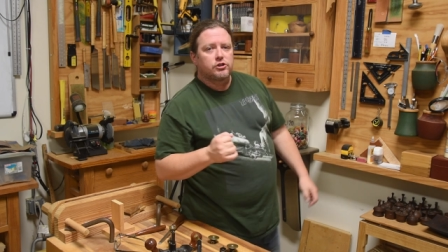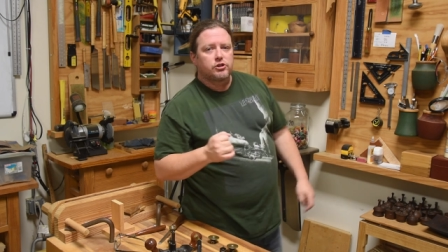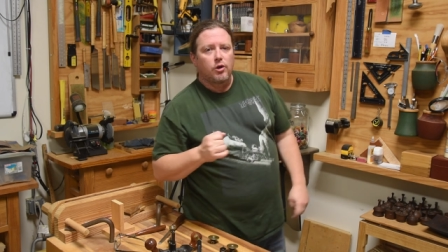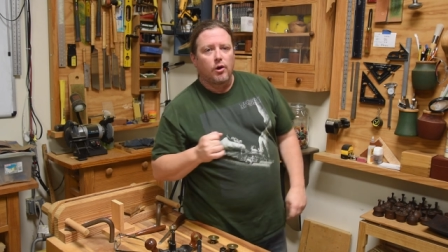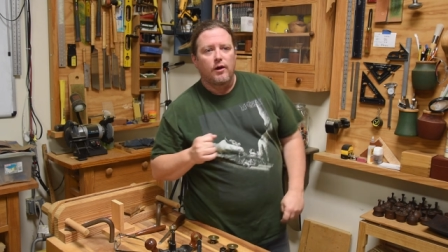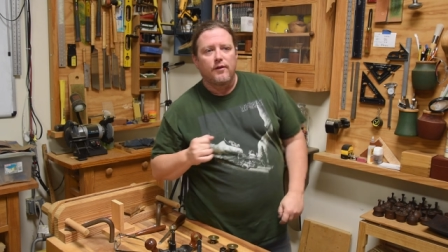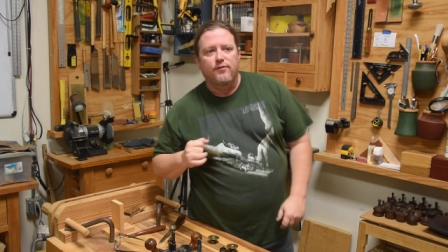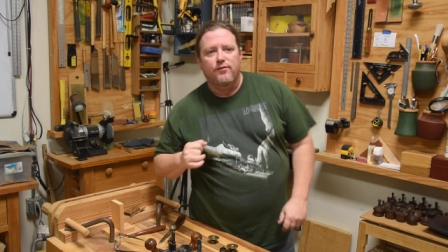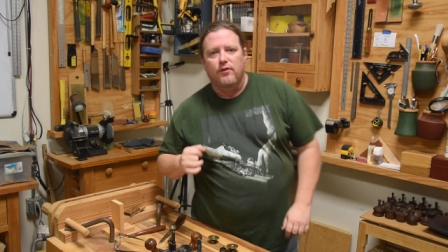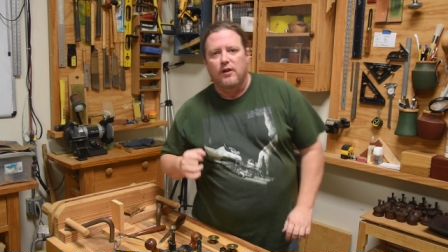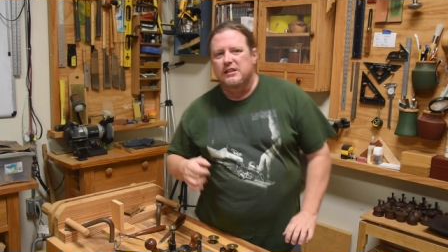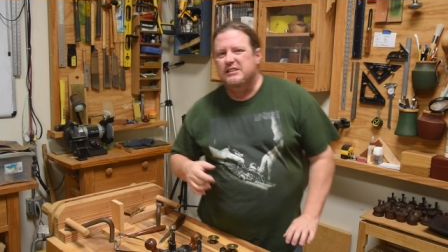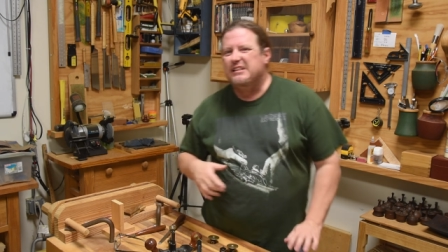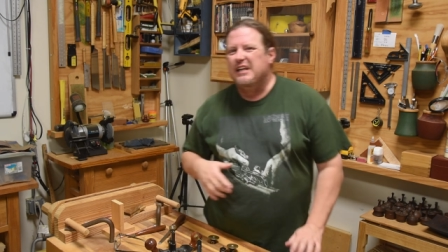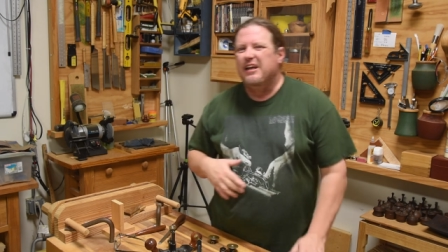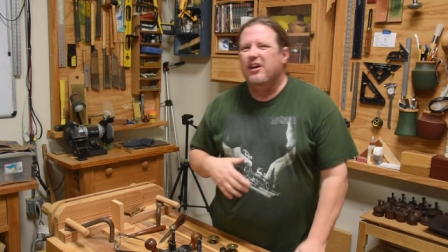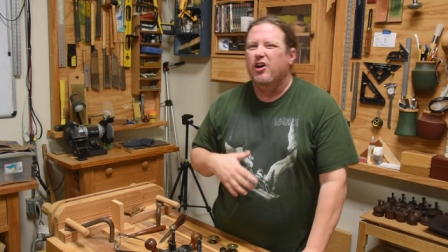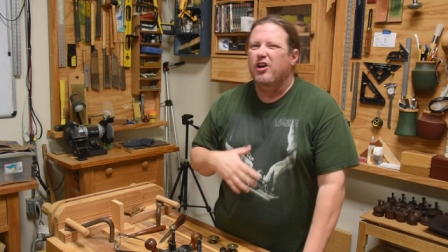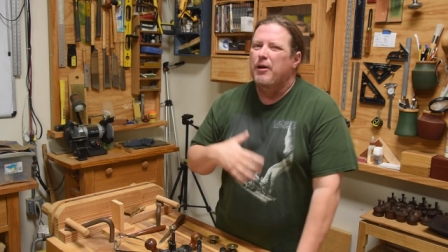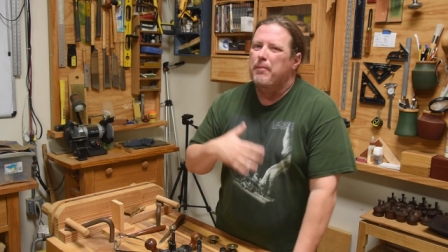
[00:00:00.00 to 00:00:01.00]
So if it's
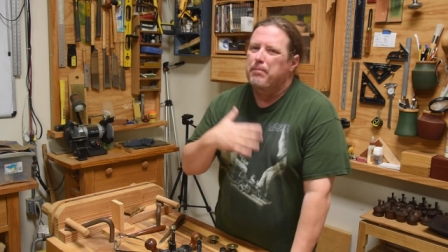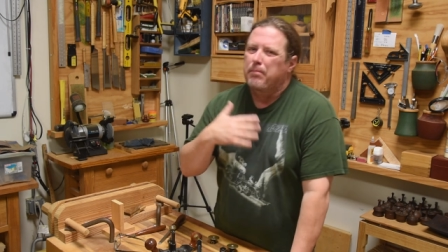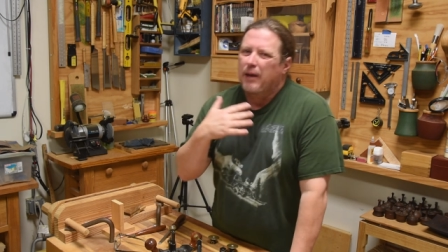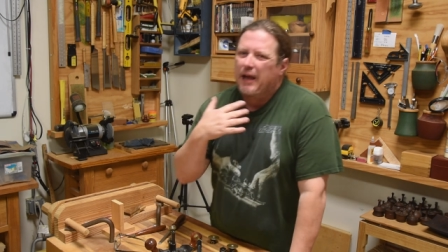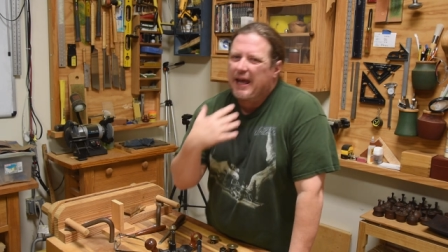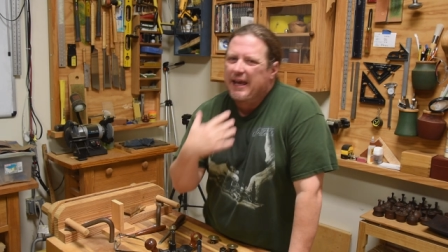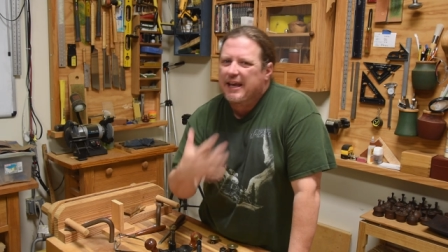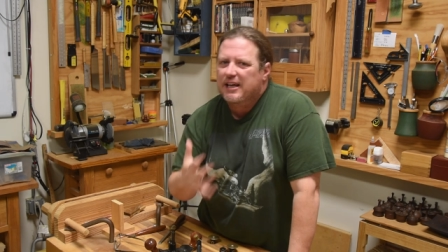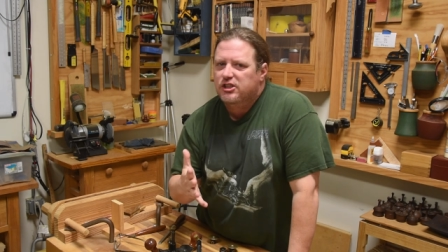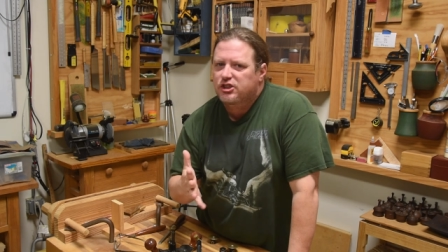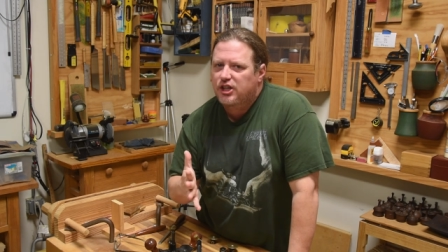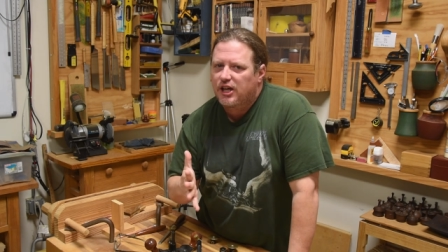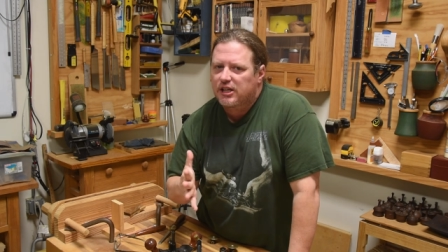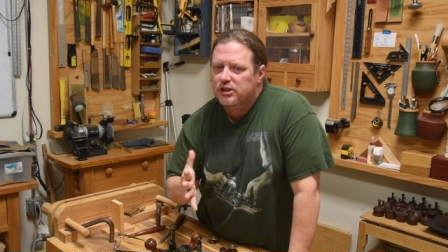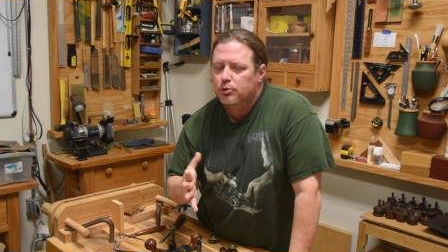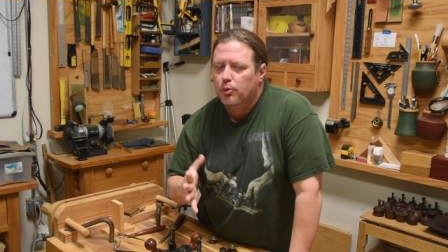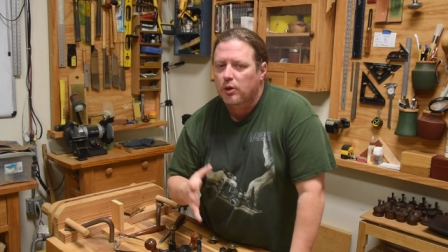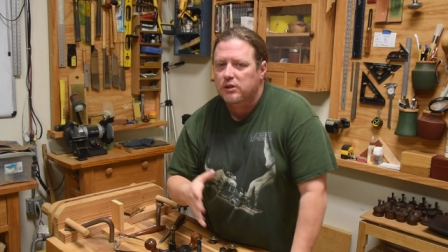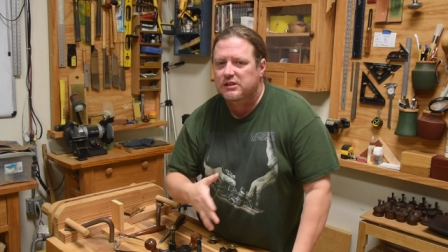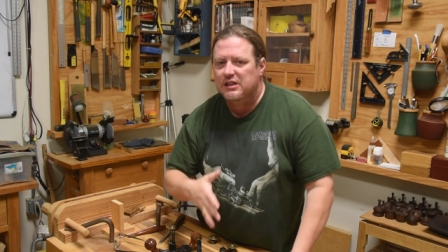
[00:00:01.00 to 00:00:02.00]
like on a blanket
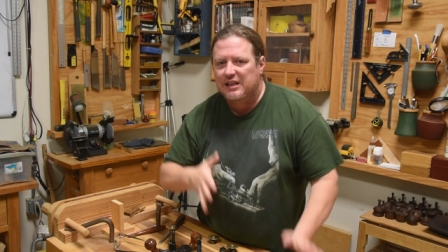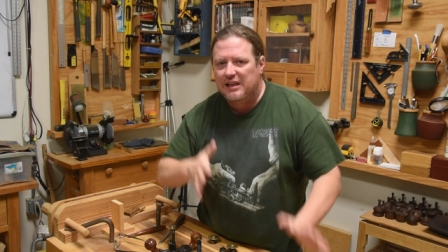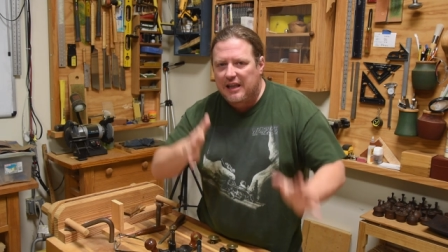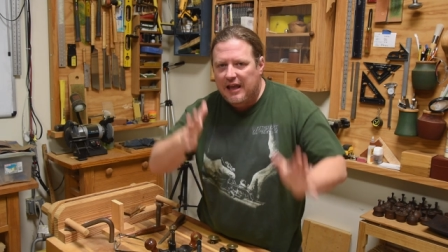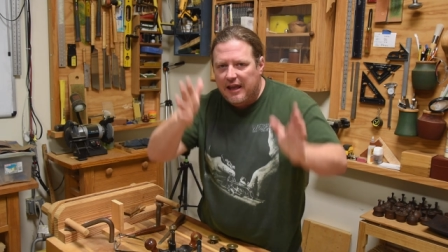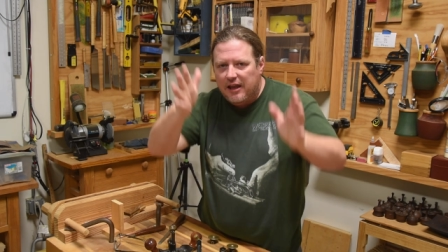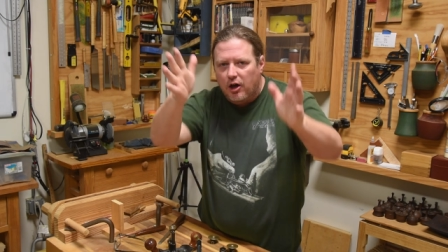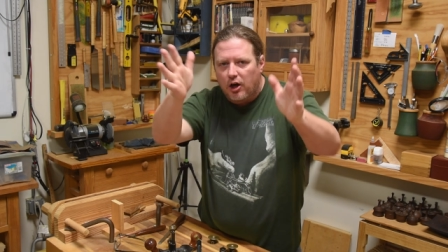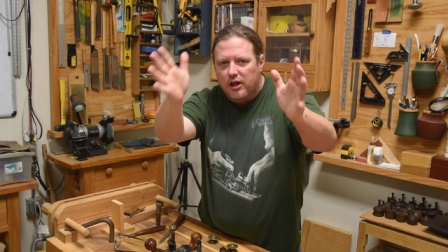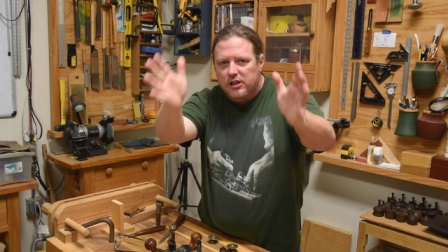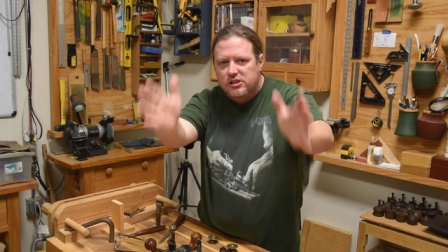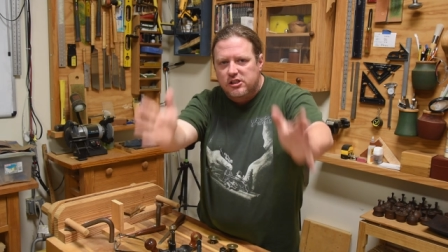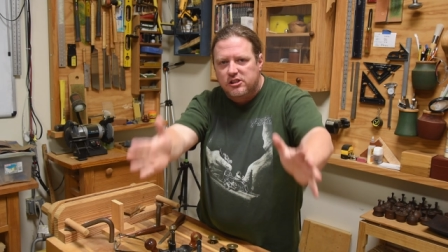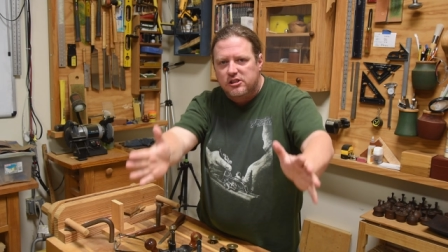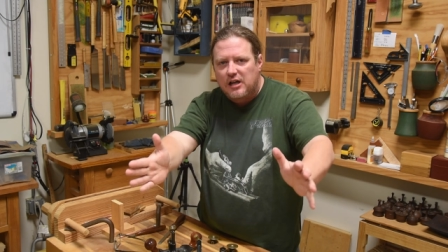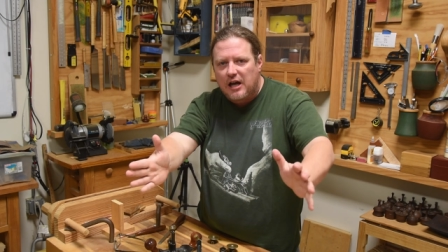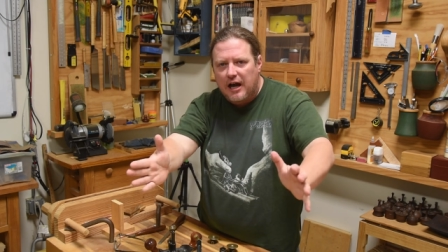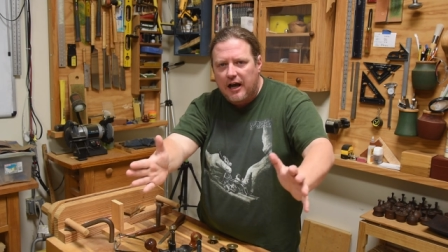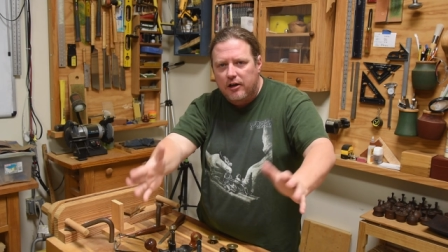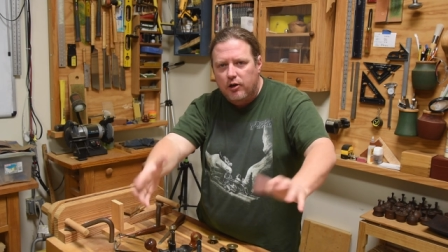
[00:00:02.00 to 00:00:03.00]
chest where it's laying on its
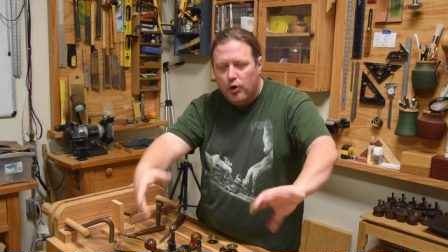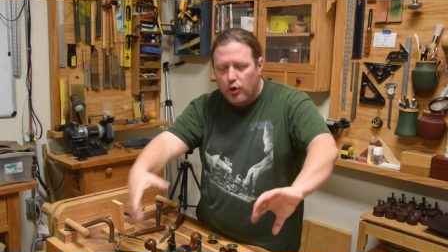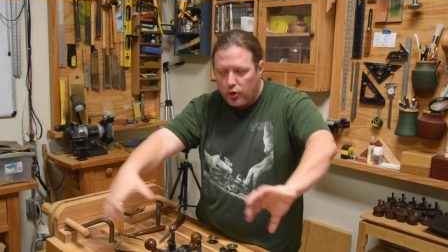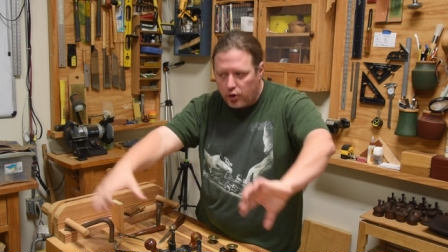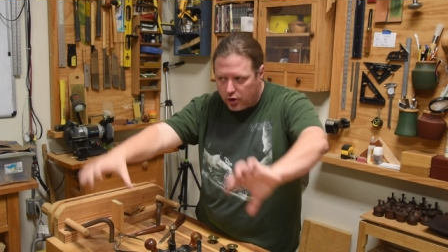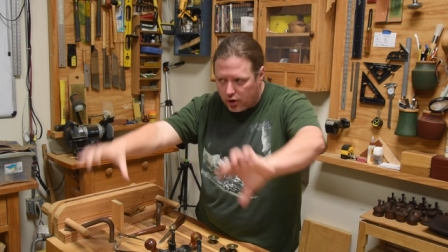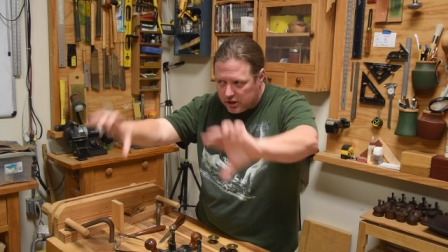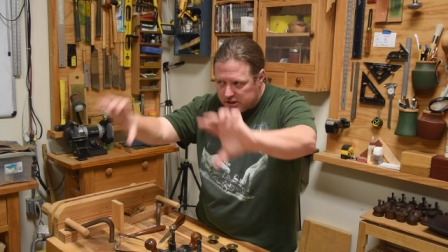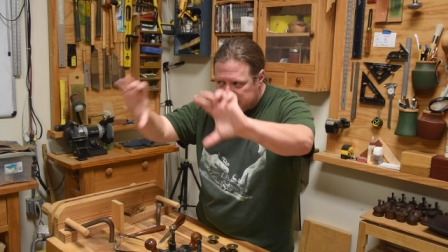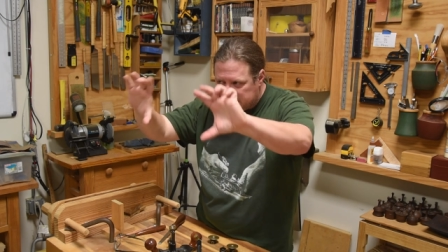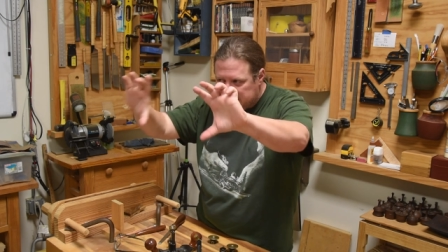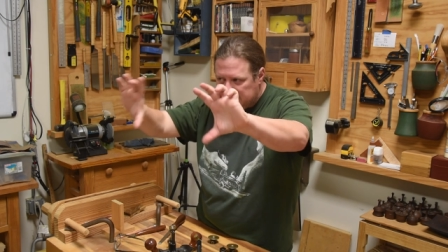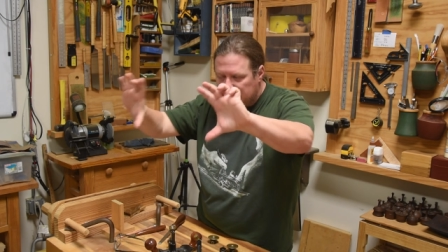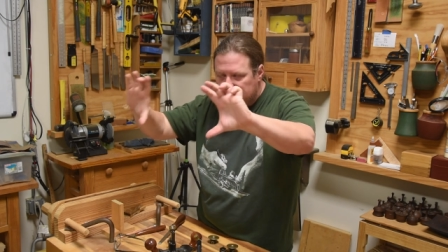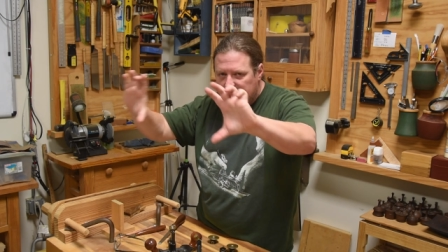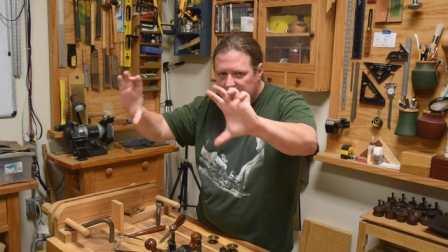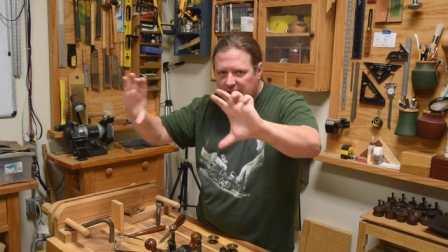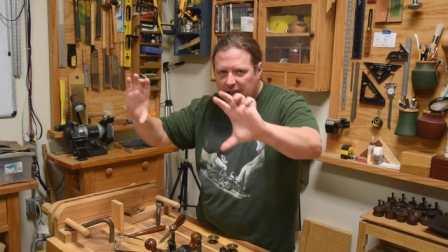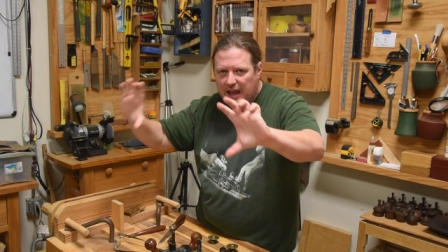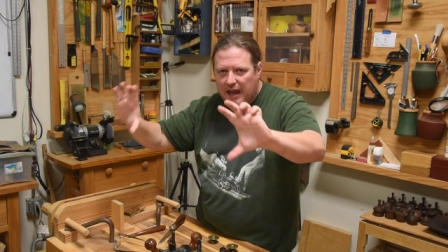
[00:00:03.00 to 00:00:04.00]
side, or you're going to see
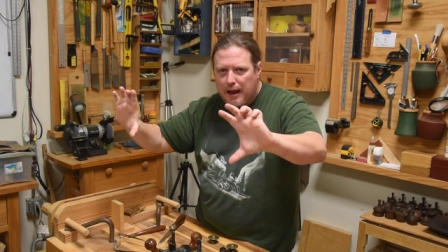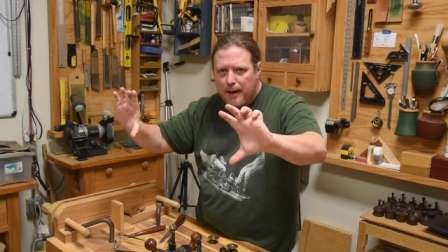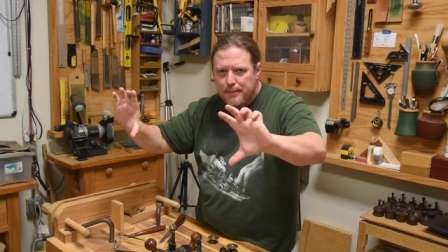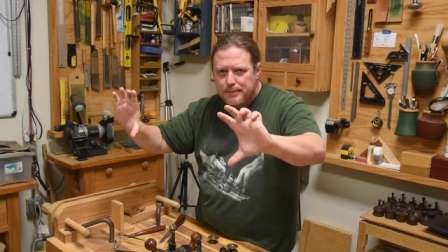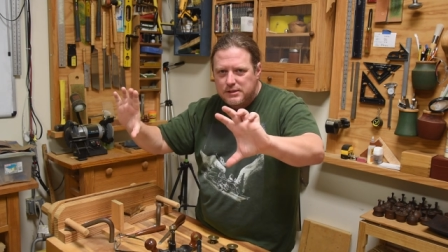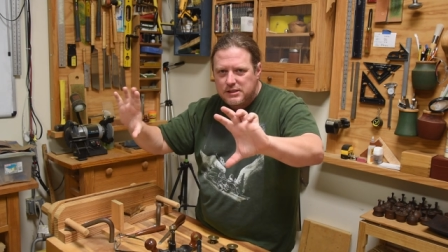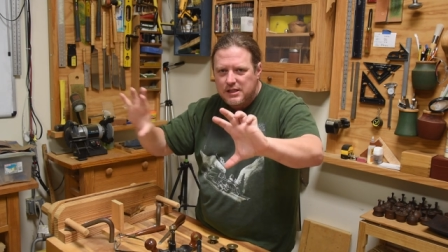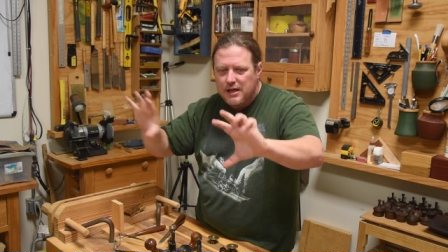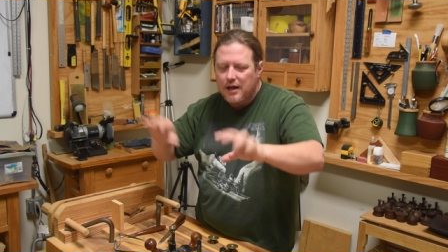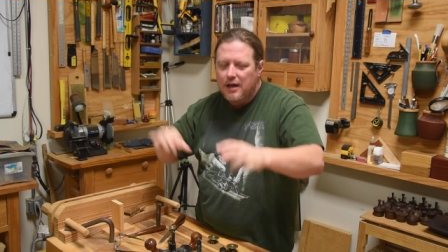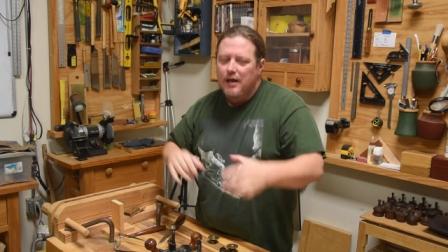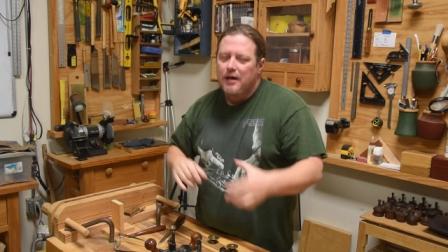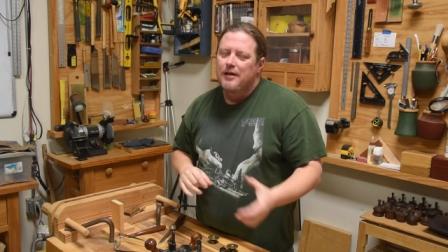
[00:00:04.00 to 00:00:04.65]
the gaps,